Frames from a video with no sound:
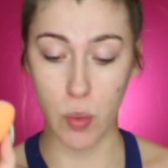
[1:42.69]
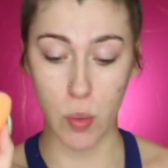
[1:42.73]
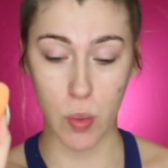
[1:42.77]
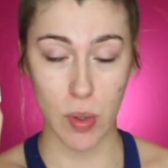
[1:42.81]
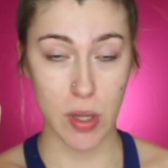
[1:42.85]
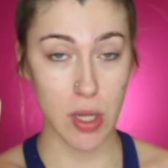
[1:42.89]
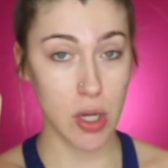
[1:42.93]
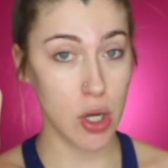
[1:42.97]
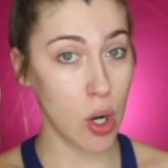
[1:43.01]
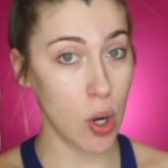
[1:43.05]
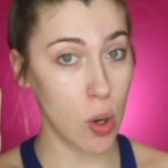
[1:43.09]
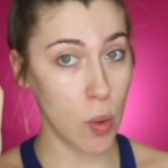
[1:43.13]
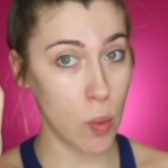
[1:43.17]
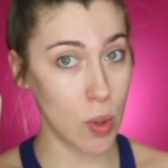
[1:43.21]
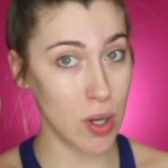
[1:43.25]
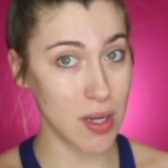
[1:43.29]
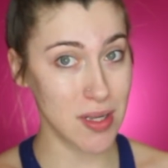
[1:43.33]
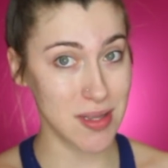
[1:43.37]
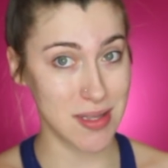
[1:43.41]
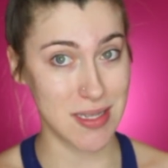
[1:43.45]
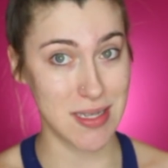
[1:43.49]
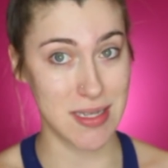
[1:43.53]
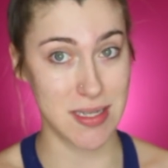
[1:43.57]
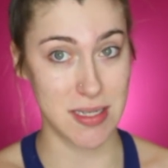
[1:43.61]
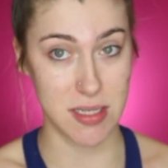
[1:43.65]
We don't
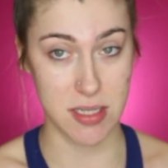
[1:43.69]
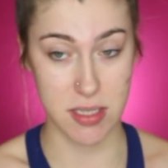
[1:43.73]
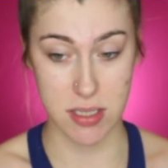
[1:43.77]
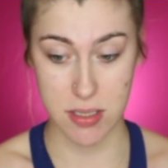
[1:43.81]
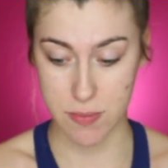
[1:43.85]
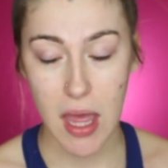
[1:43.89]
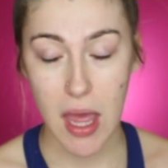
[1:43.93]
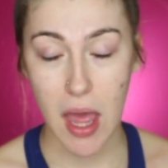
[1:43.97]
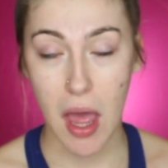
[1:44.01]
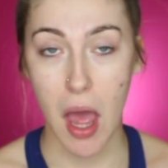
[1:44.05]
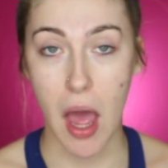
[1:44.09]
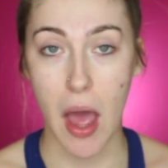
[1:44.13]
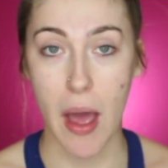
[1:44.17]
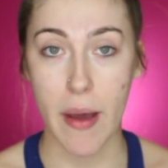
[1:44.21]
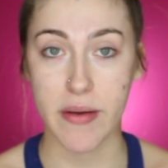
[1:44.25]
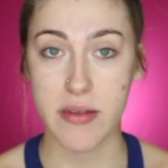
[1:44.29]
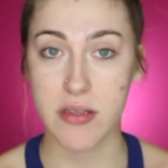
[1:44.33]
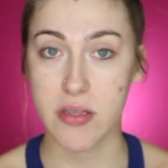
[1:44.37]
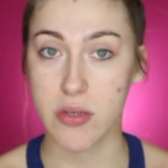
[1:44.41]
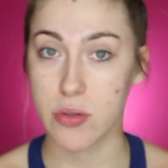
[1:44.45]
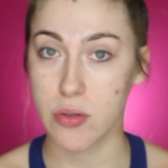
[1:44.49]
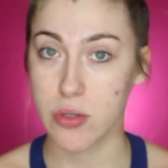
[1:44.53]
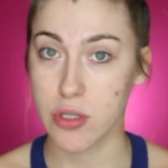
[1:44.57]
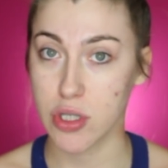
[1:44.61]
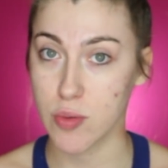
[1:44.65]
want this. I
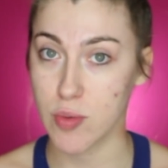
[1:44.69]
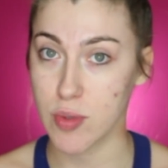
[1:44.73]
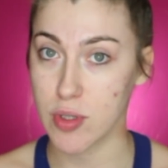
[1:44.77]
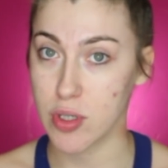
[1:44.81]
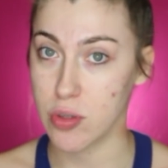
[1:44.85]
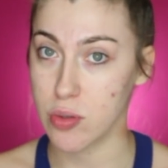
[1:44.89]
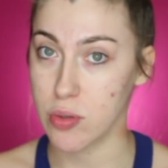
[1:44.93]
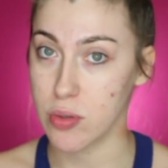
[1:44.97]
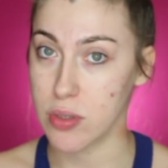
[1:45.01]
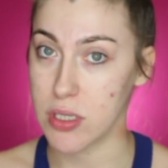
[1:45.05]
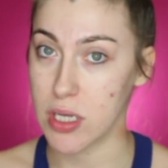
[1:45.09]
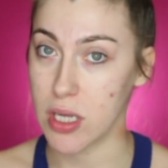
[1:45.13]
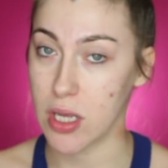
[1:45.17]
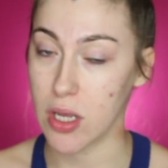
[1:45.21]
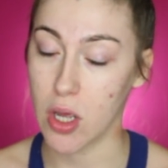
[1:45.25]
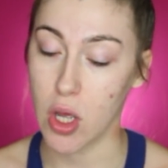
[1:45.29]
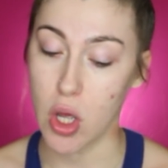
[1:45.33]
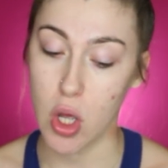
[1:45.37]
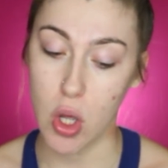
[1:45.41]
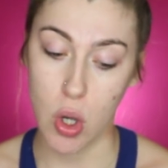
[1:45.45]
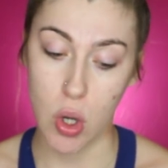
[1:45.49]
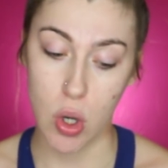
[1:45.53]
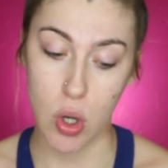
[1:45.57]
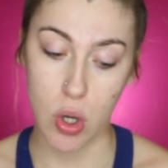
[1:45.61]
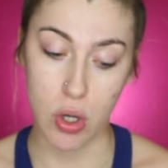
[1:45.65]
was going to be using
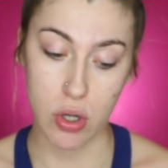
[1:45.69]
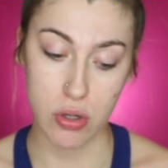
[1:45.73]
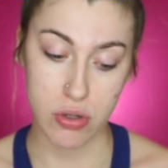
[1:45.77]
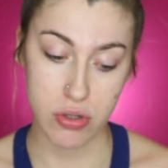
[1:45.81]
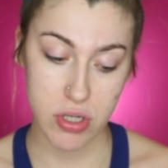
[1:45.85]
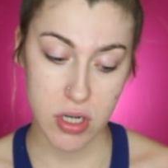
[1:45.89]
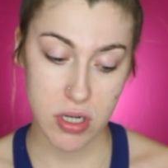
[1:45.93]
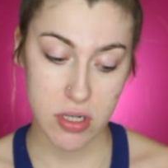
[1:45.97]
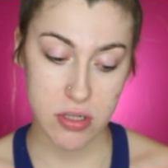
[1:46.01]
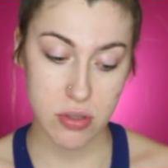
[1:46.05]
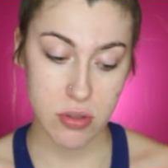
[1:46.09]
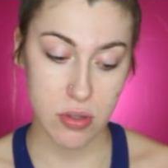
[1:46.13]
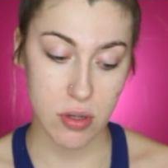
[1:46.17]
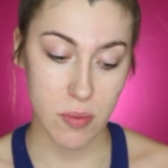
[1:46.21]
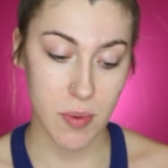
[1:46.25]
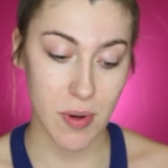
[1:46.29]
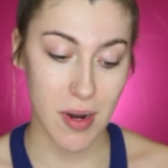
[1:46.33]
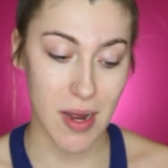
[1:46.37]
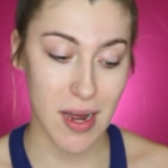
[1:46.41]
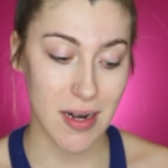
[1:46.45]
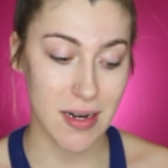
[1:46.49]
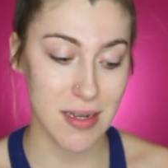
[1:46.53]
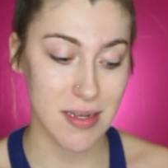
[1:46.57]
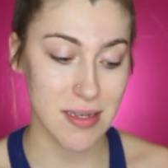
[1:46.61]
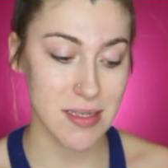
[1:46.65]
all drugstore
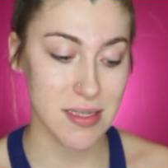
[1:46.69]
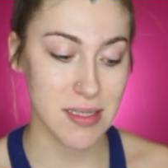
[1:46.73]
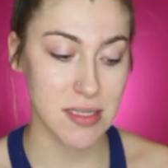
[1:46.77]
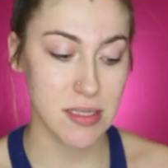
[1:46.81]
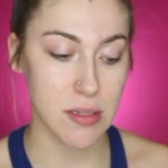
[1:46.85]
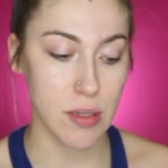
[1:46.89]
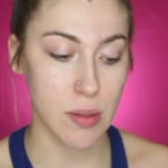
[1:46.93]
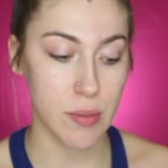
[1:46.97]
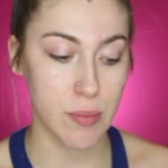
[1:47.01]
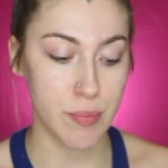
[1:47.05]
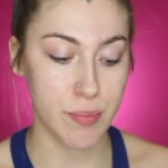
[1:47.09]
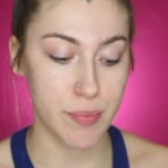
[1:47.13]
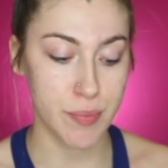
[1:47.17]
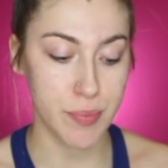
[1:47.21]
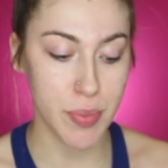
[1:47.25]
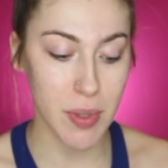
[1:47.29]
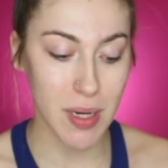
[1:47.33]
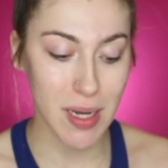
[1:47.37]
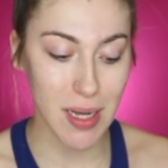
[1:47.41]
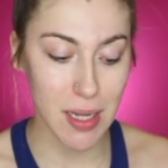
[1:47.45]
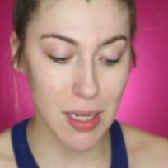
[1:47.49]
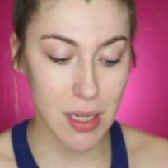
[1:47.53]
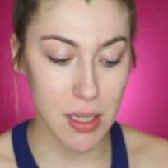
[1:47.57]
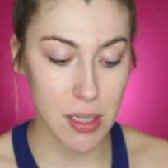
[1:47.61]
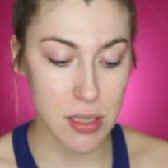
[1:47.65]
products,
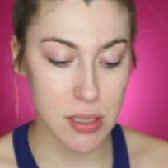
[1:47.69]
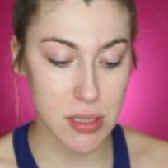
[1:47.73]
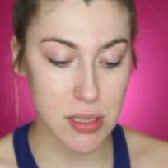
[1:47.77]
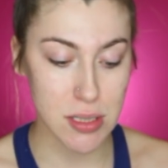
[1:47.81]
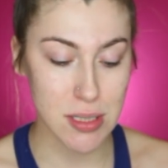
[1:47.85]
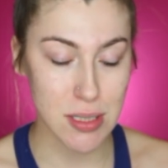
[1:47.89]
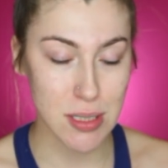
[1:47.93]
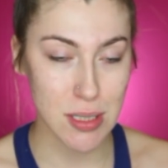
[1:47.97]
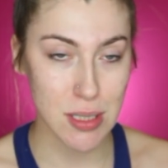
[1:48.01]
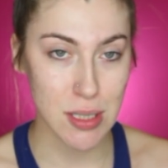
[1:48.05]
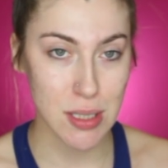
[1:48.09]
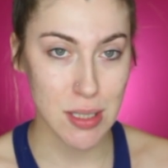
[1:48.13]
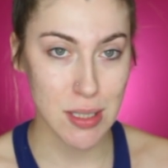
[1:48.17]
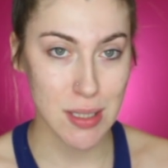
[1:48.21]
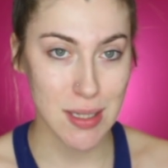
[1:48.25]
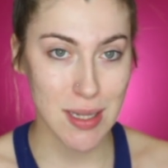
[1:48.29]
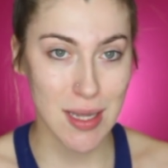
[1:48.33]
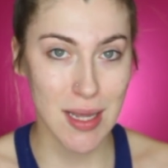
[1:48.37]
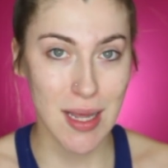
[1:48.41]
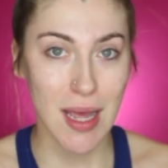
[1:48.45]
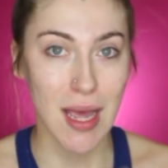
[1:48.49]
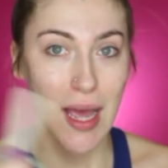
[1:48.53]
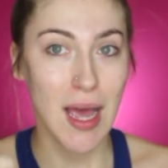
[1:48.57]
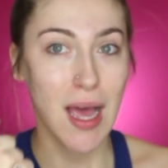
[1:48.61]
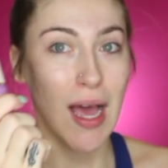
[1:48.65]
but
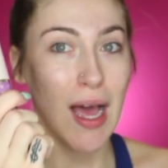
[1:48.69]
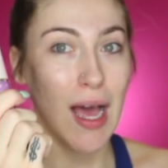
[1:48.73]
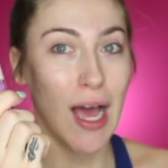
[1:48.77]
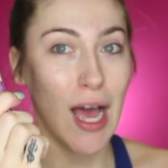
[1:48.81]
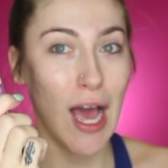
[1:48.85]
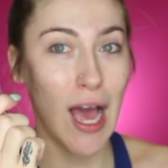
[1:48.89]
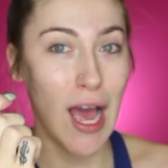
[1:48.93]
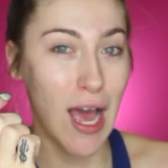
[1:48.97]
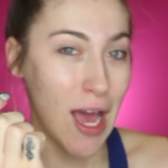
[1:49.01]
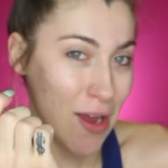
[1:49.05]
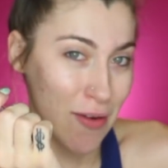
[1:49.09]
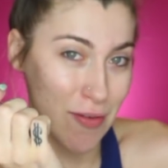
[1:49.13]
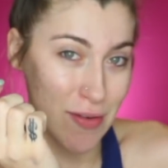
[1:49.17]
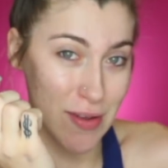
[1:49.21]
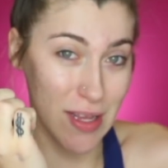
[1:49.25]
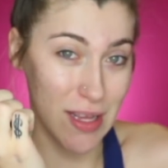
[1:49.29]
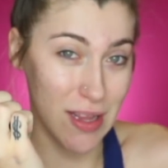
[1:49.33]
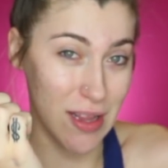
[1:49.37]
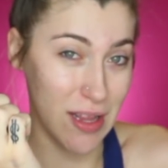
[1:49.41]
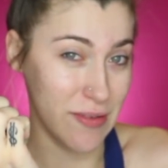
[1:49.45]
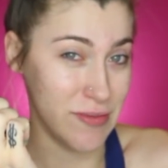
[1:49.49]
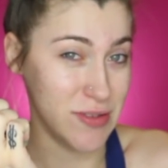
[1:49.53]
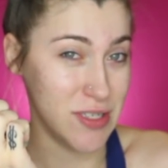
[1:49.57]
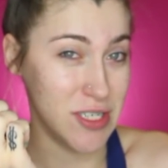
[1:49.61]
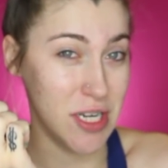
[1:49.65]
I really
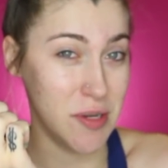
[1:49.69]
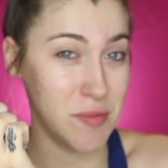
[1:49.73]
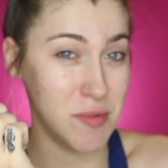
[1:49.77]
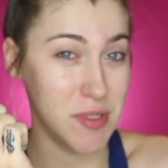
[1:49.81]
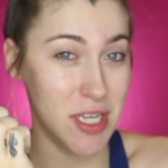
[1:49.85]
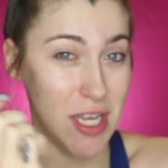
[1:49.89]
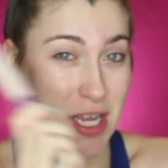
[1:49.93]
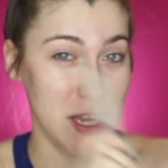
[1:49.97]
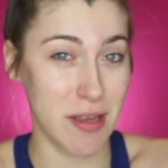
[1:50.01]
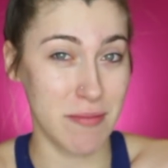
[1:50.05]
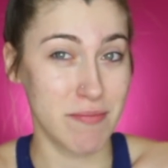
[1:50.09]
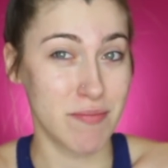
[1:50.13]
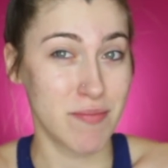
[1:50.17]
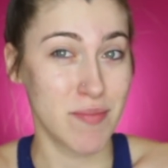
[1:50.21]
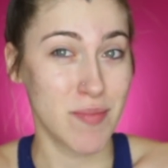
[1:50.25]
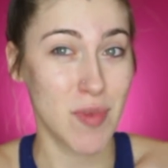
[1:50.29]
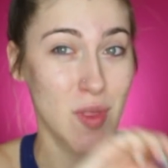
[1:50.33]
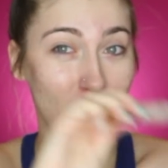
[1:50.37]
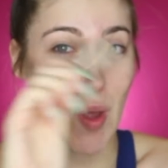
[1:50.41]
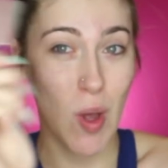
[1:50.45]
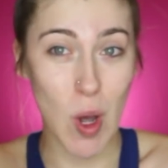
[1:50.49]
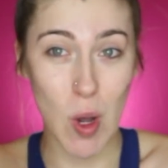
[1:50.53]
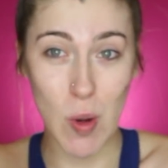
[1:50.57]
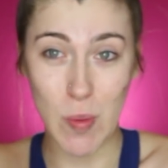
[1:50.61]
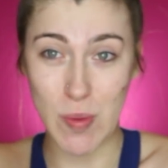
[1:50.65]
love Shape Tape.
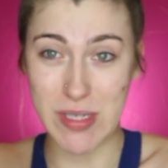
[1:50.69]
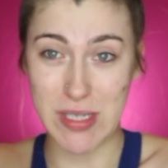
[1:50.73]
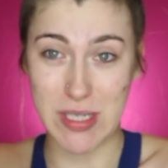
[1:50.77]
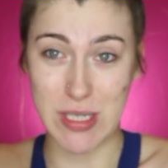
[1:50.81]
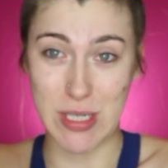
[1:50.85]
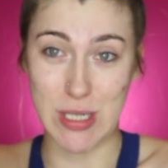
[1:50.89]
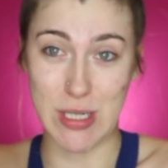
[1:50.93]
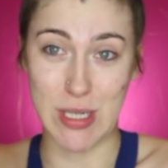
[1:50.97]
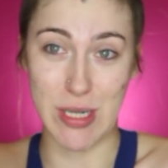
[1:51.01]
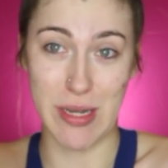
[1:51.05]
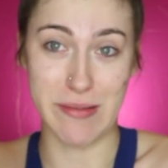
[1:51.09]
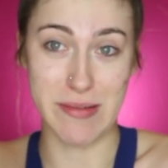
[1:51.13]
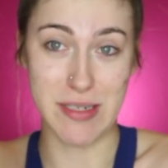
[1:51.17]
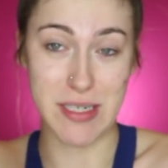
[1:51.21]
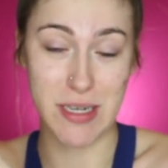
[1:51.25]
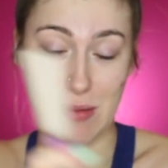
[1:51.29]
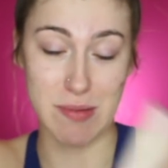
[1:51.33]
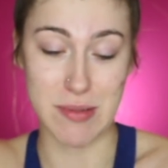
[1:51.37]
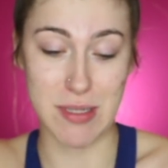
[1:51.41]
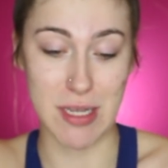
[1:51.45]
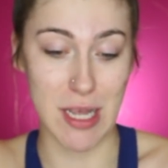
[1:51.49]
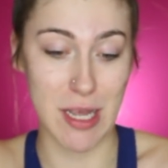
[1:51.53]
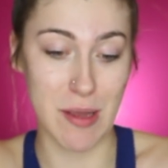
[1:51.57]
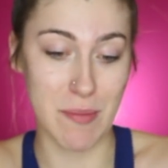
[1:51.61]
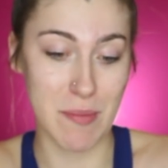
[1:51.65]
Always gonna love
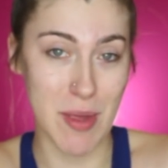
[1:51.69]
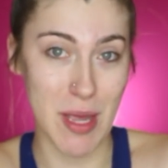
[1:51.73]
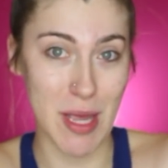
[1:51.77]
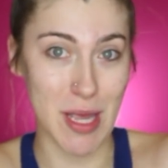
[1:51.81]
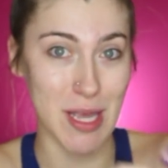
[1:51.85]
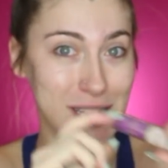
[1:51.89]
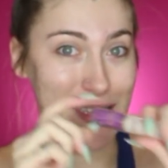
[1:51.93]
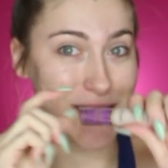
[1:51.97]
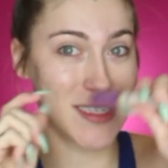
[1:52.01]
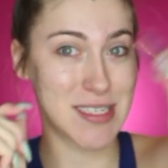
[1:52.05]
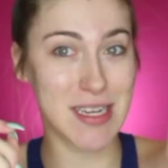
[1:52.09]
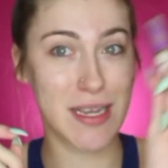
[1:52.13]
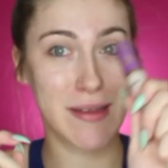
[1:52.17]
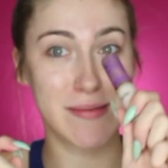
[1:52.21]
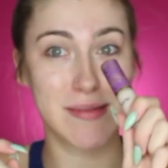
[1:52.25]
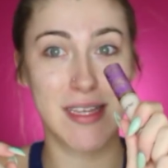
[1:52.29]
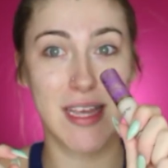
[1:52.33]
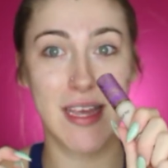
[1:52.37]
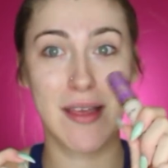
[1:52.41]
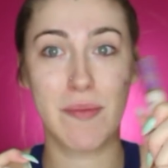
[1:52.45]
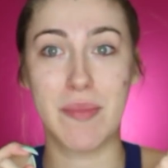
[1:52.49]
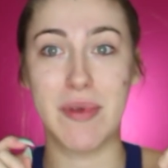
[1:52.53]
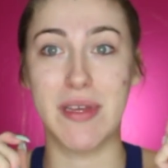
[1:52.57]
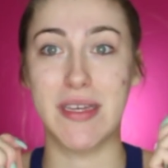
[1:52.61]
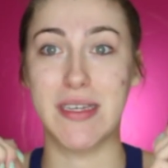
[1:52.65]
Shape Tape, and Shape
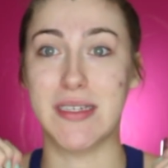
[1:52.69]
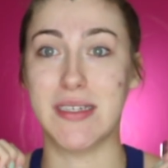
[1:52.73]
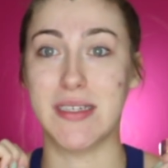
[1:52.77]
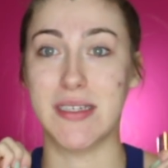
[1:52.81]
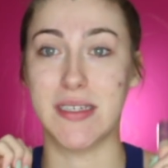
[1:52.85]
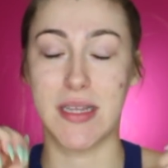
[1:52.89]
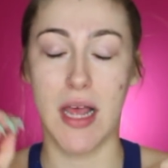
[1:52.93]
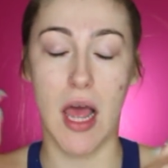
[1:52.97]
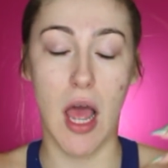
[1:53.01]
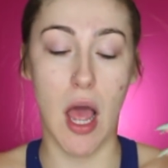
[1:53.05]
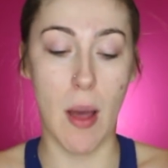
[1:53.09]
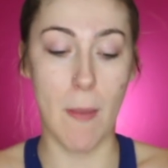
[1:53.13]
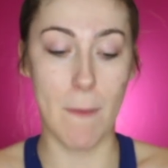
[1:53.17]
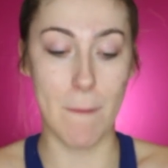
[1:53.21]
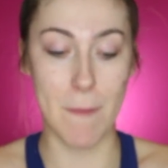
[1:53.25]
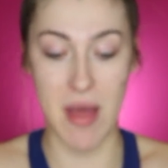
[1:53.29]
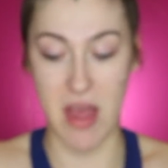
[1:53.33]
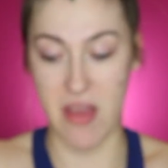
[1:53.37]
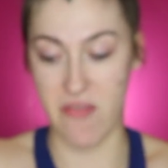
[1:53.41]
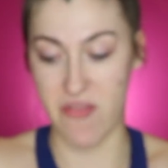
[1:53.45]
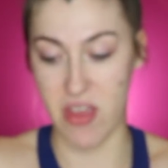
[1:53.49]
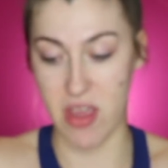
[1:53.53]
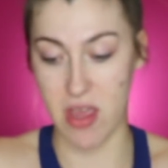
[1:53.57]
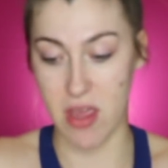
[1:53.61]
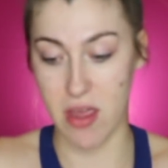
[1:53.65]
Tape is
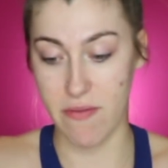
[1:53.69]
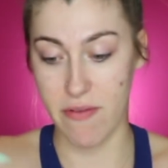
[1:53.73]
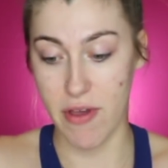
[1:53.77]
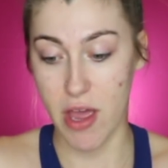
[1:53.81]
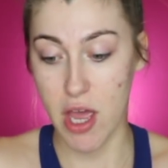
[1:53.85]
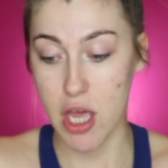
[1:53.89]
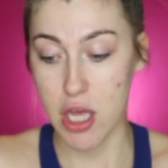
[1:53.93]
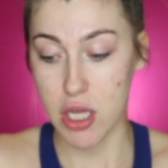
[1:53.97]
my fave.